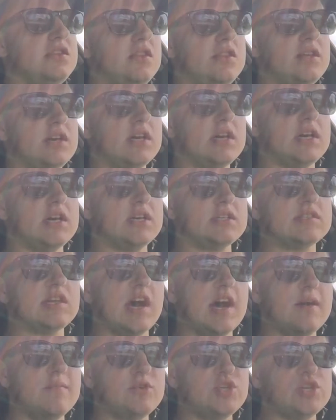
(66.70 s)
The
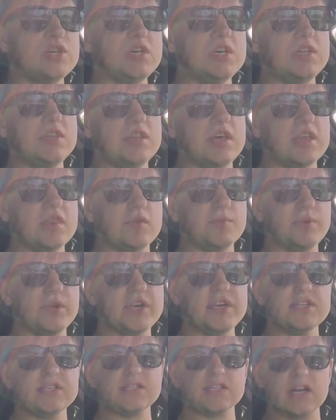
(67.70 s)
tire machine that the
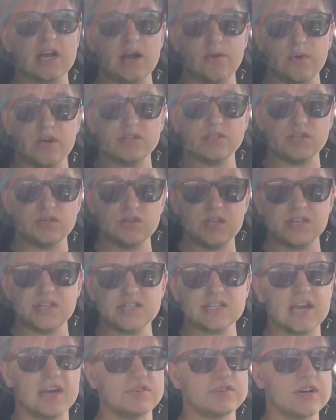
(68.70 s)
place that I went to, the
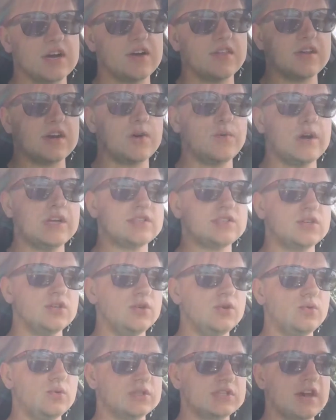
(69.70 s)
discount tire that I went
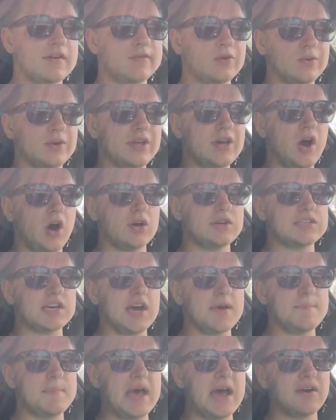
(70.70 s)
to, was having a really hard
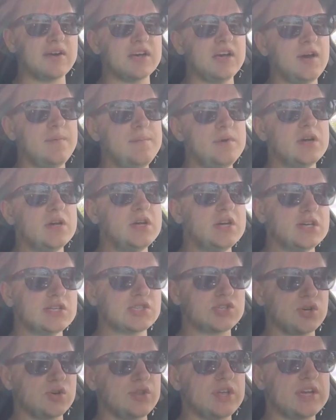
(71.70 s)
time mounting them.
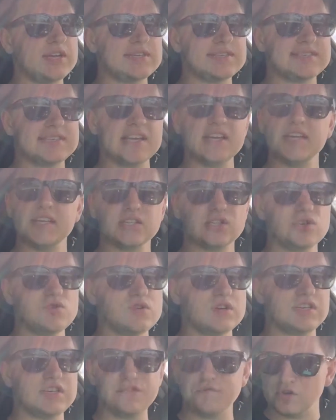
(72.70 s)
So they sent it to
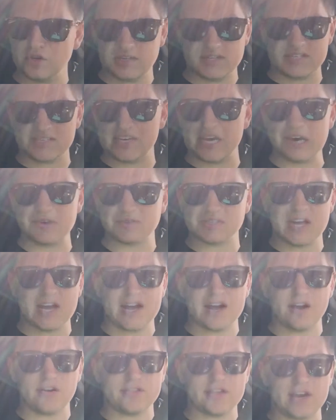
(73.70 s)
a different discount
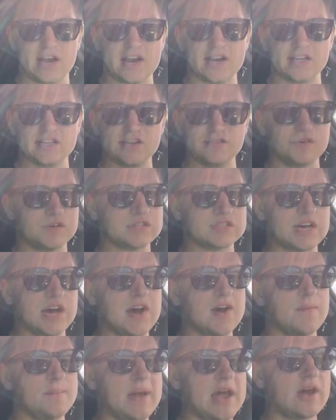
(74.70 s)
tire that had a different
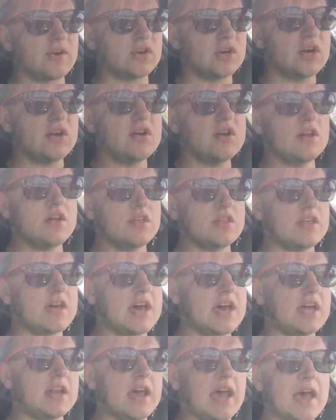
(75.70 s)
tire mounter
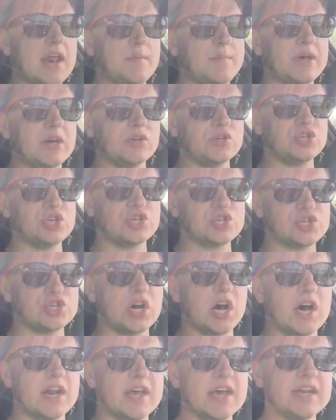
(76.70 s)
that had a better
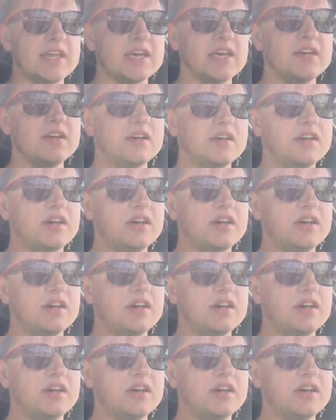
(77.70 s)
shot at it.